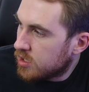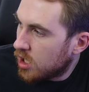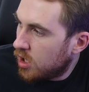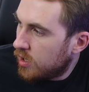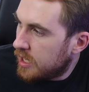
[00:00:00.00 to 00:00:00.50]

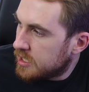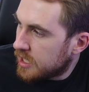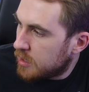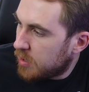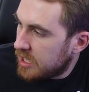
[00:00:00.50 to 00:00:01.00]
so
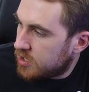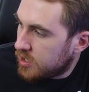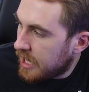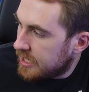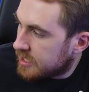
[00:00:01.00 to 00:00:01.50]
inside the box, you
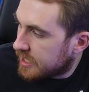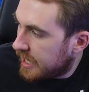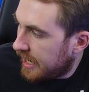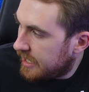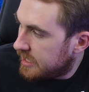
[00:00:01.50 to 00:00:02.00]
guys
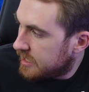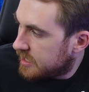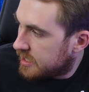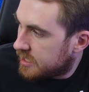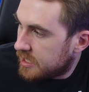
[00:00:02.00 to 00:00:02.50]
can
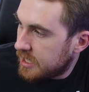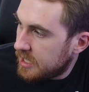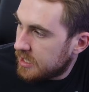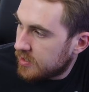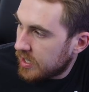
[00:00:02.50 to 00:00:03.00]

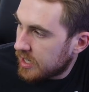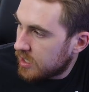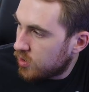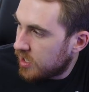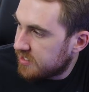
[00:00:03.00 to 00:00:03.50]
see that I
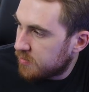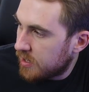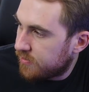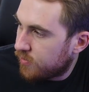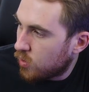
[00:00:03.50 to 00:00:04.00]
do have my
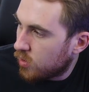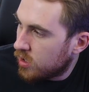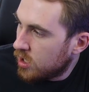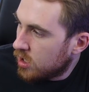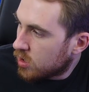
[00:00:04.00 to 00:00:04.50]
four
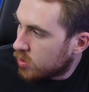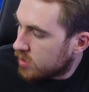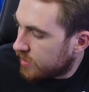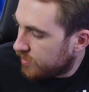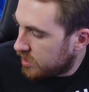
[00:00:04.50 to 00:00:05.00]

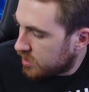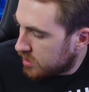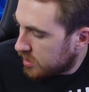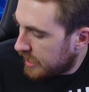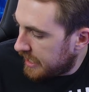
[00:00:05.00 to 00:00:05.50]
Corsair
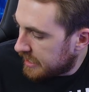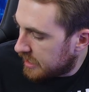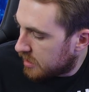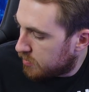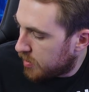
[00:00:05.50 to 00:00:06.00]
Vengeance 8
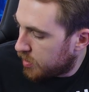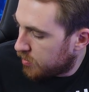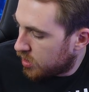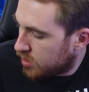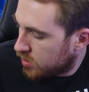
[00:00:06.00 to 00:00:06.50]
gig memory
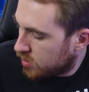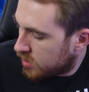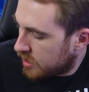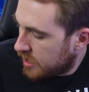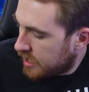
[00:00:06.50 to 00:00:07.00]

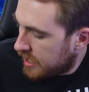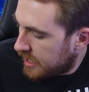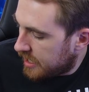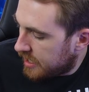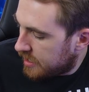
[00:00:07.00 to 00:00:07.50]
modules.
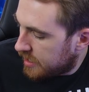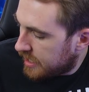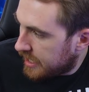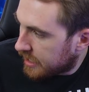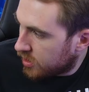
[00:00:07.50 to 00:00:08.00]
Uh,
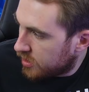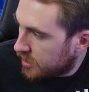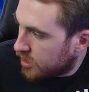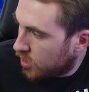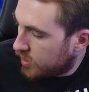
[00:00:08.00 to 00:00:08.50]
I currently
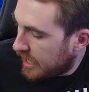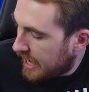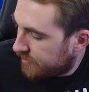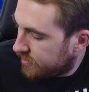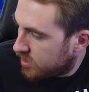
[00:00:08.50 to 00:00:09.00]
don't
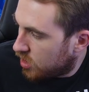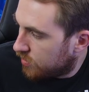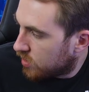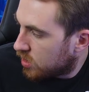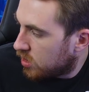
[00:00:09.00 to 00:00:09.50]
have an
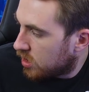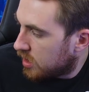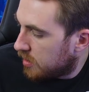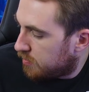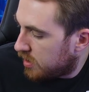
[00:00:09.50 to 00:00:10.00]
overclock
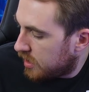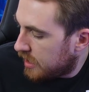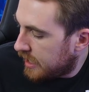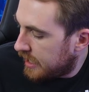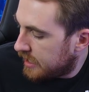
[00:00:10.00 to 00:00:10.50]

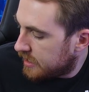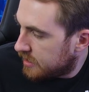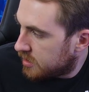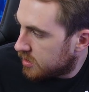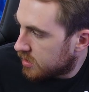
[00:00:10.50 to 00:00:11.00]
applied.
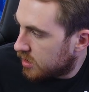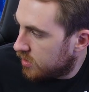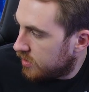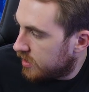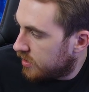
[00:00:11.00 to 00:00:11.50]
Let's just go
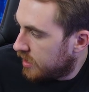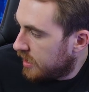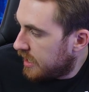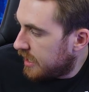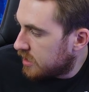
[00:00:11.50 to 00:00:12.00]
there.
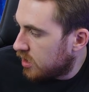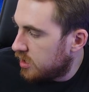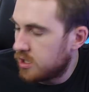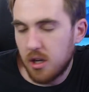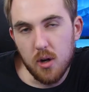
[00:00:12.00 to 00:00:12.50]
Uh, so
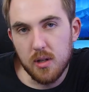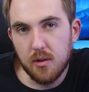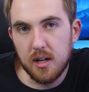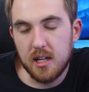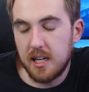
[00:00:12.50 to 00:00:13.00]
it's only
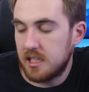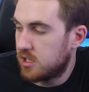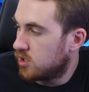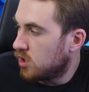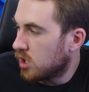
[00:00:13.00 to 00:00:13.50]
running at
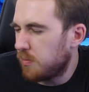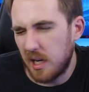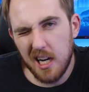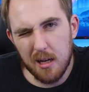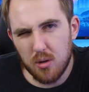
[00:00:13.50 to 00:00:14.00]
stock, but
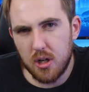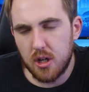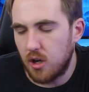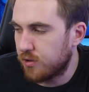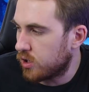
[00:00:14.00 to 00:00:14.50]
I am gonna
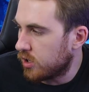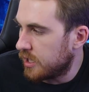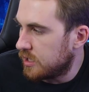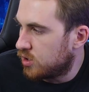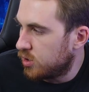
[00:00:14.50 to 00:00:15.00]
overclock
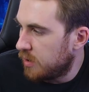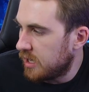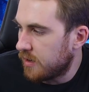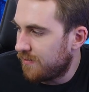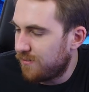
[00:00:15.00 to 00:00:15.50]
that to
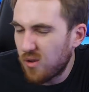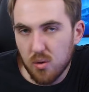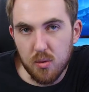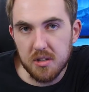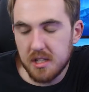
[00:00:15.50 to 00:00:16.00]
about
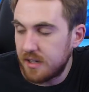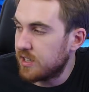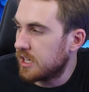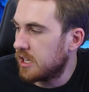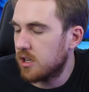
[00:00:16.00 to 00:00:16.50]
4.7
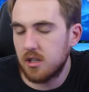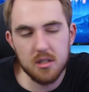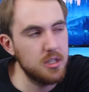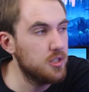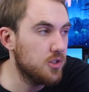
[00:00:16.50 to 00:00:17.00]
gigahertz
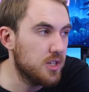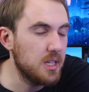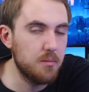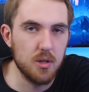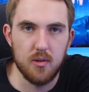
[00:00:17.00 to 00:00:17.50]
just to
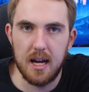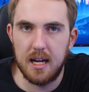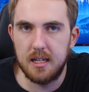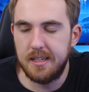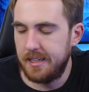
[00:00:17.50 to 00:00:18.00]
keep the
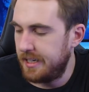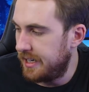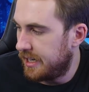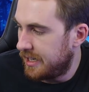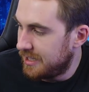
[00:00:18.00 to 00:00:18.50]
RAD
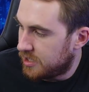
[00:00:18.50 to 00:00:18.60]
uh, in